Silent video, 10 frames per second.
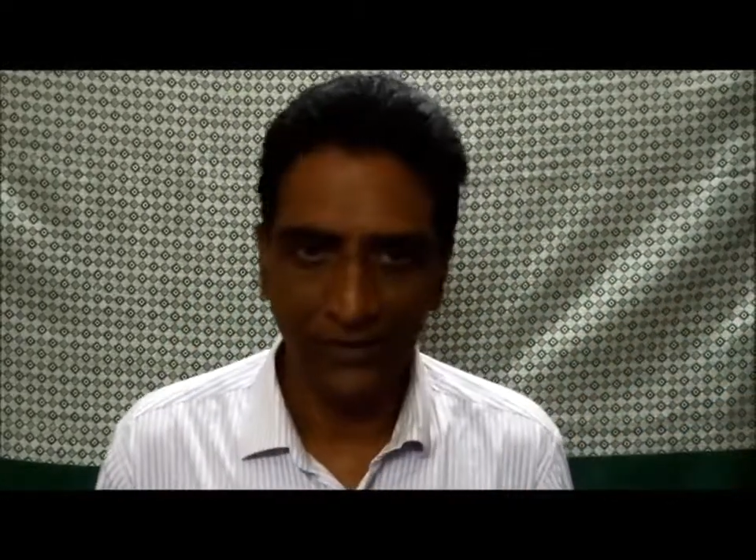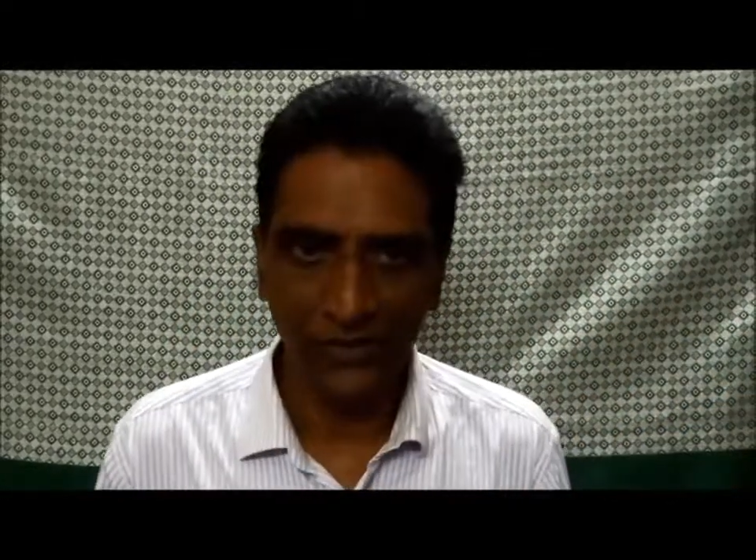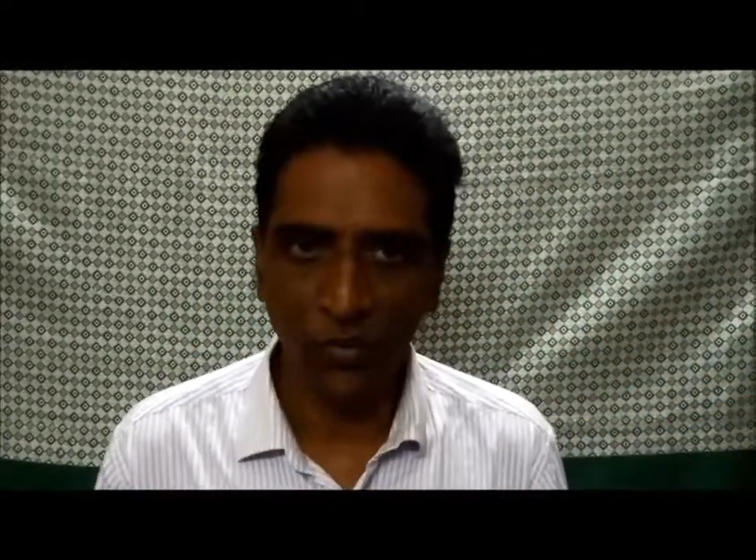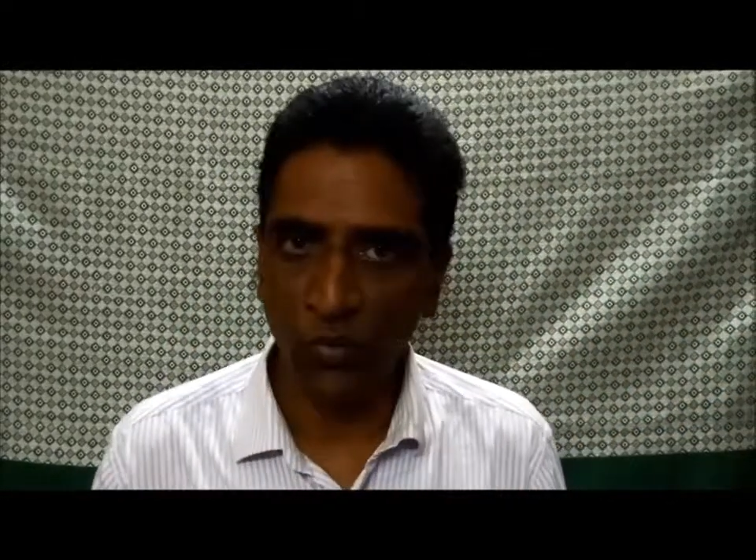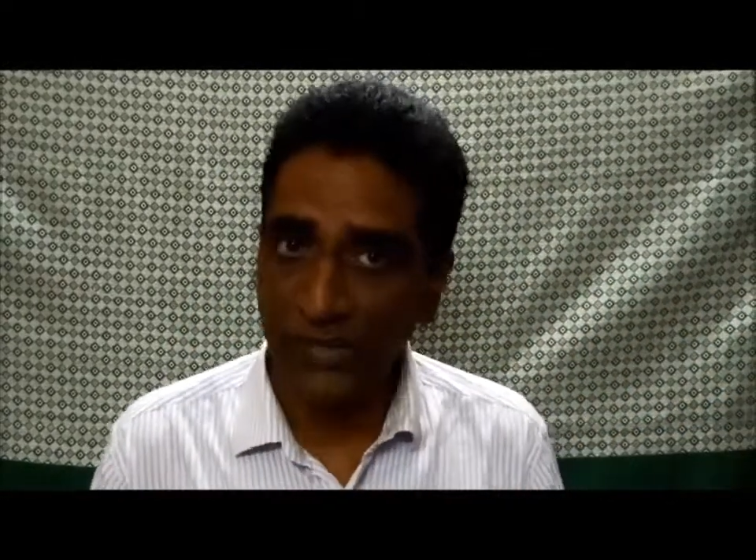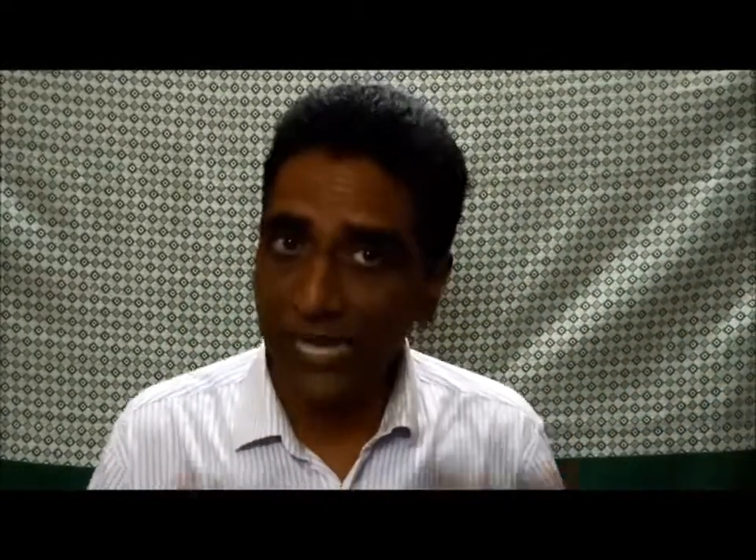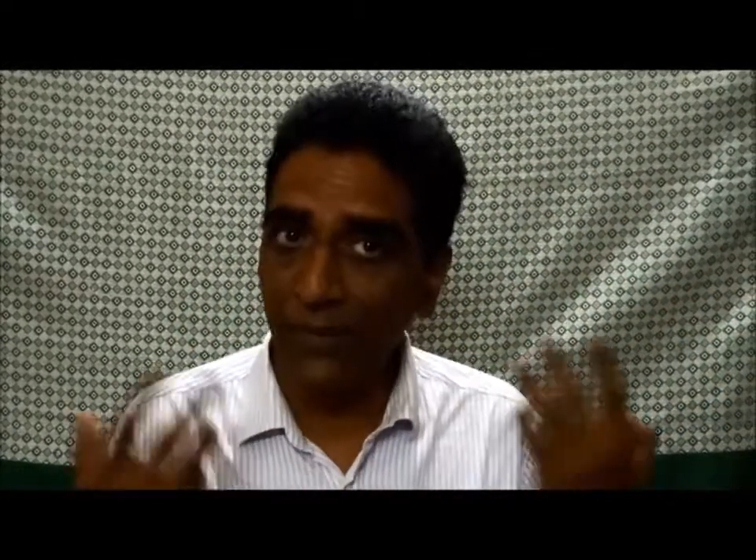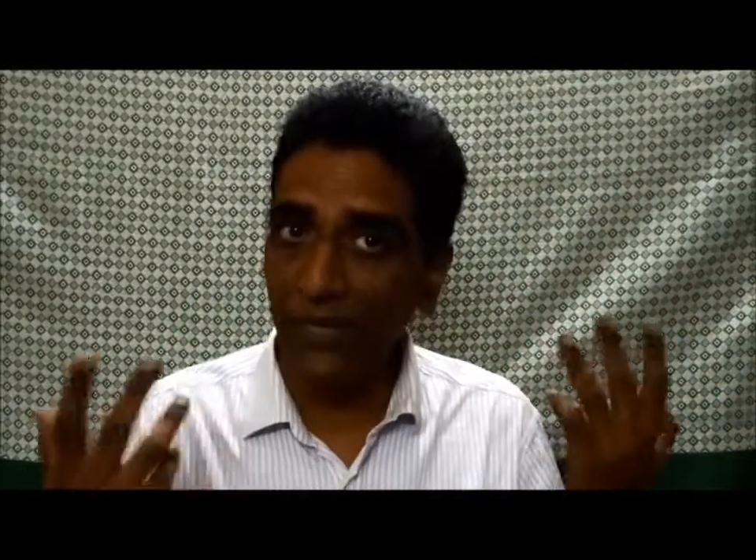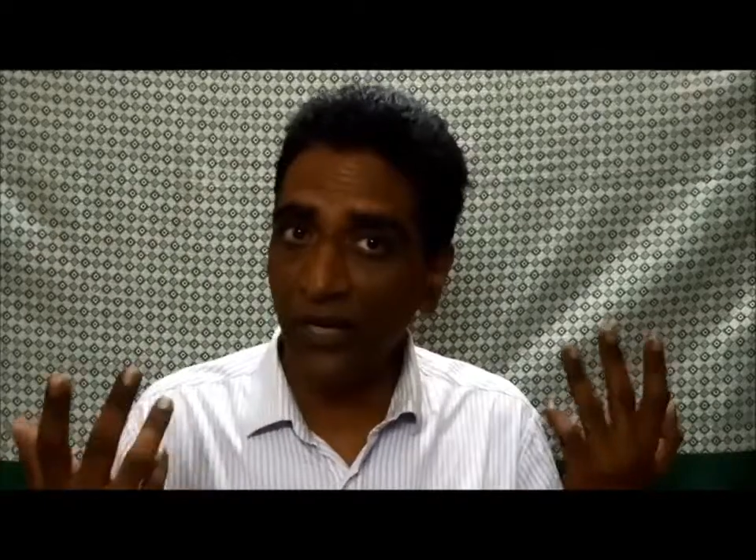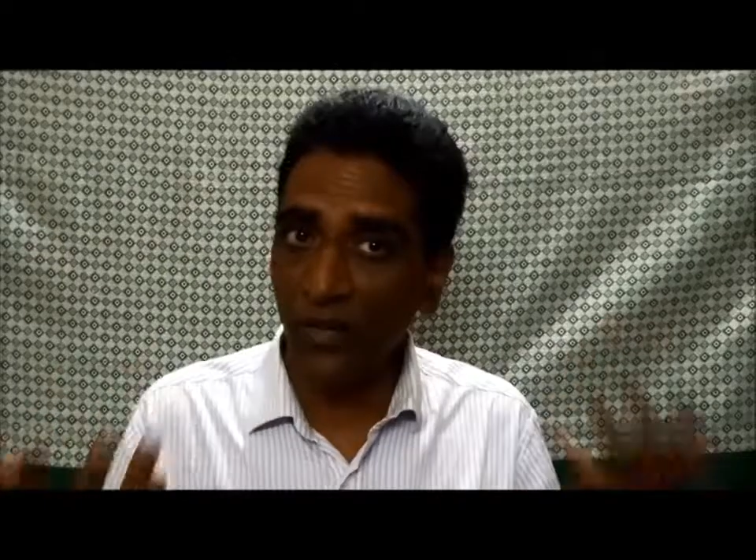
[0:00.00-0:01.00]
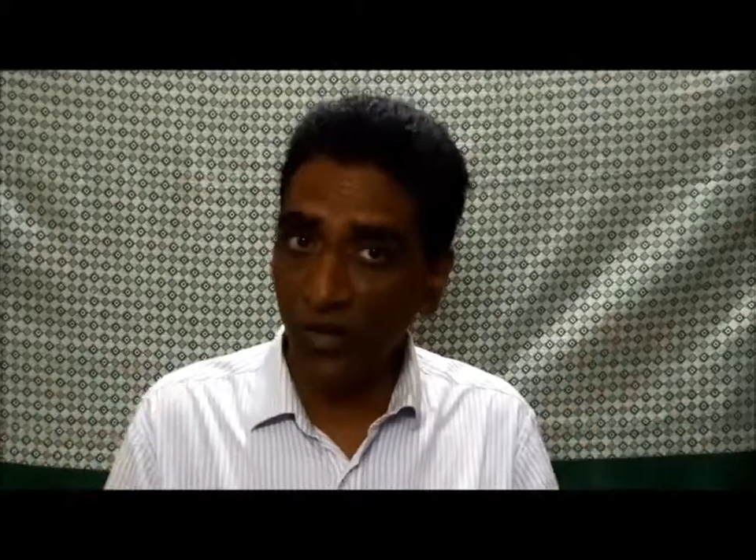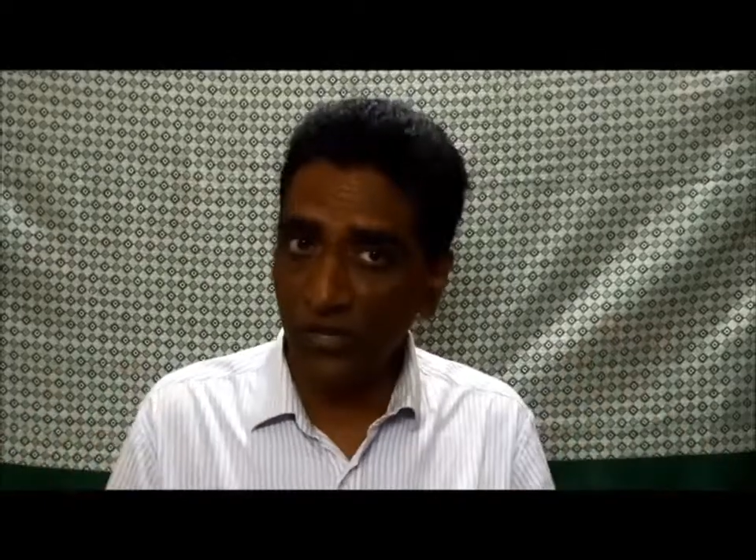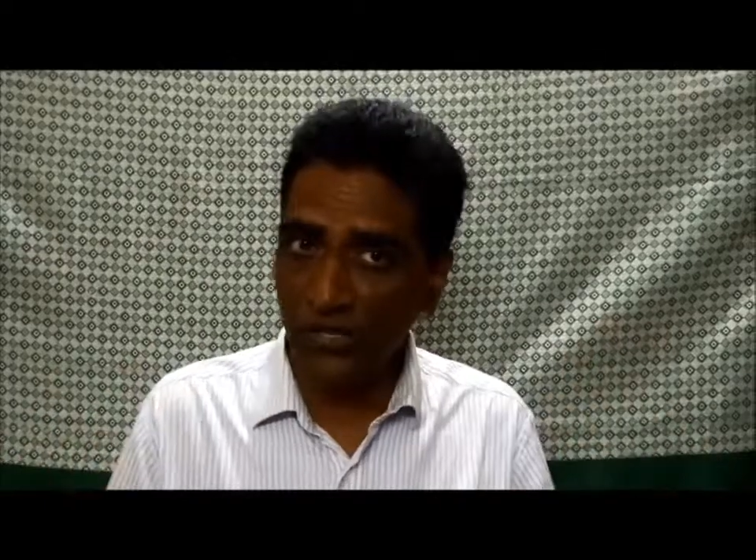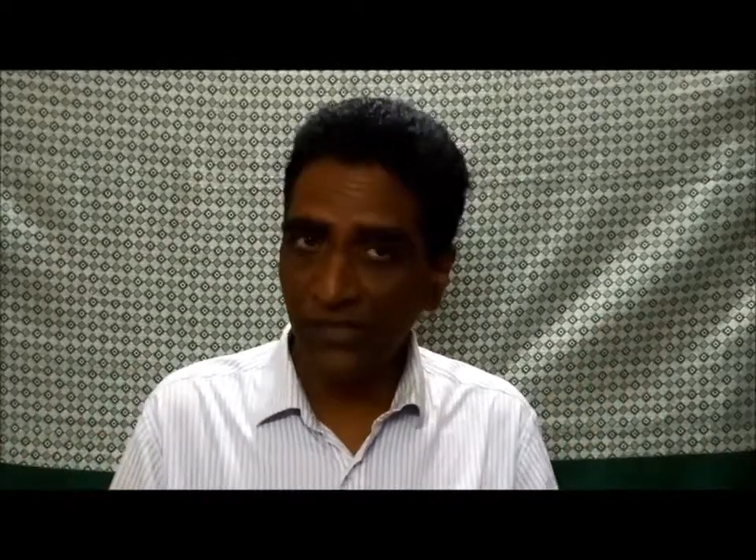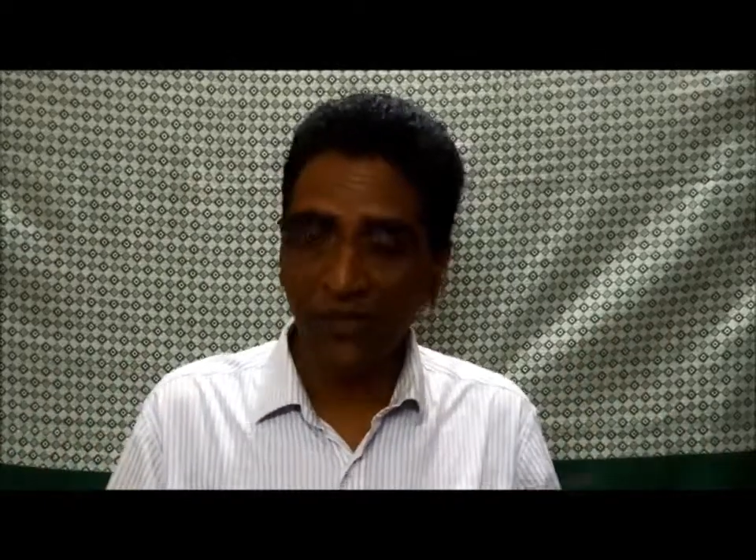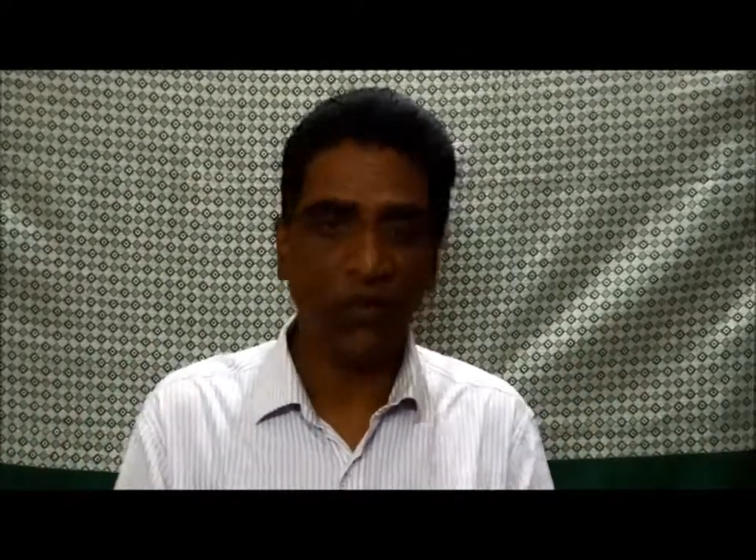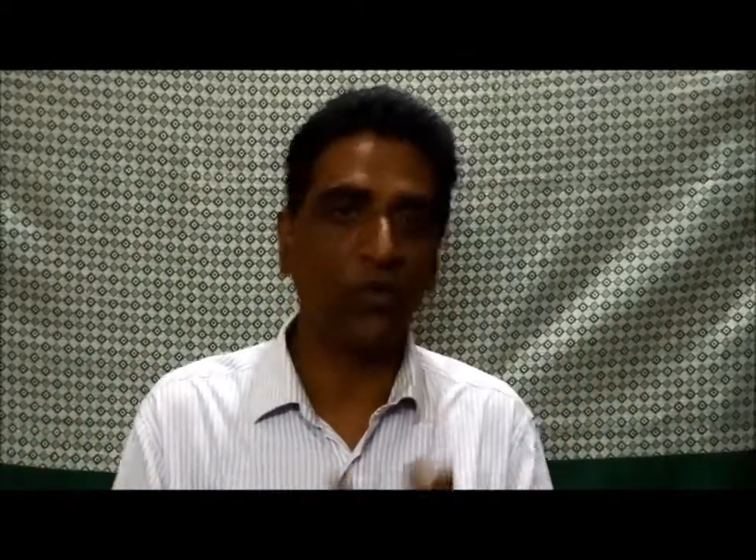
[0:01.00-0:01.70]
So was Abel a ghost